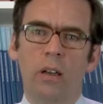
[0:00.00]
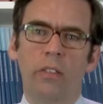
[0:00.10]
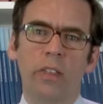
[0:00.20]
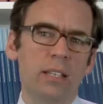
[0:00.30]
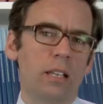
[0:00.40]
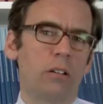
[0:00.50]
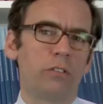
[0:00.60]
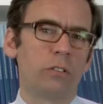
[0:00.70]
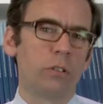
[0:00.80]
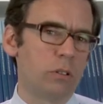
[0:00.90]
things are,
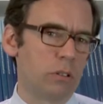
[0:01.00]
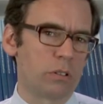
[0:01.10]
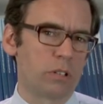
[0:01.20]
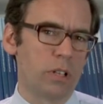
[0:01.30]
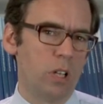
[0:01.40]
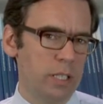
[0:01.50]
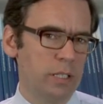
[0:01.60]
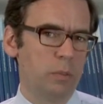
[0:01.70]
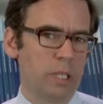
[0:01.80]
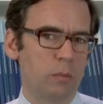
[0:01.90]
of course, a
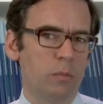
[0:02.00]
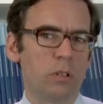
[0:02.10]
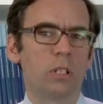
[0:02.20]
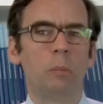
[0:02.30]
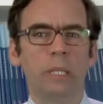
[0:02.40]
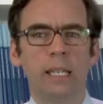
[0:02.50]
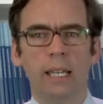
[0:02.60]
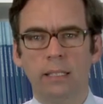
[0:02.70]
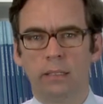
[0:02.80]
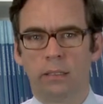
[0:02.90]
little bit more
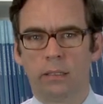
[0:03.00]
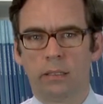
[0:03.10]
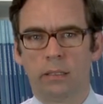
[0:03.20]
complicated